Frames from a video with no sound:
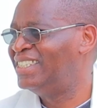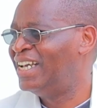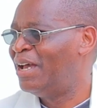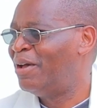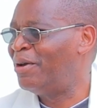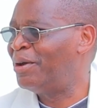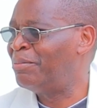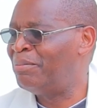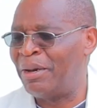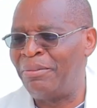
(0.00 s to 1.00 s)
See,
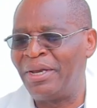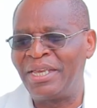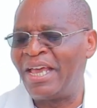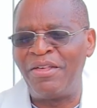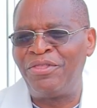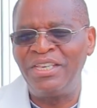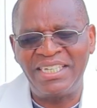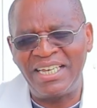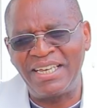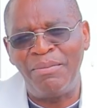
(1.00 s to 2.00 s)

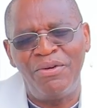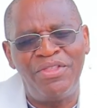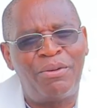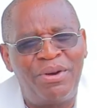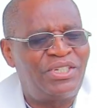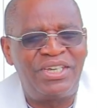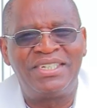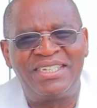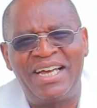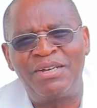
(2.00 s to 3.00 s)
these are some of the
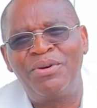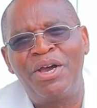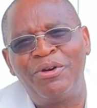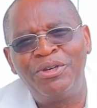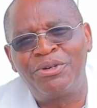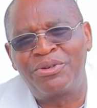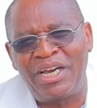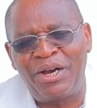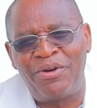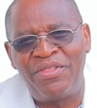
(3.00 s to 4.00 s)
questions that we are going to
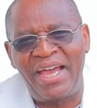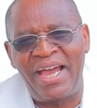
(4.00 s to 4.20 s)
tackle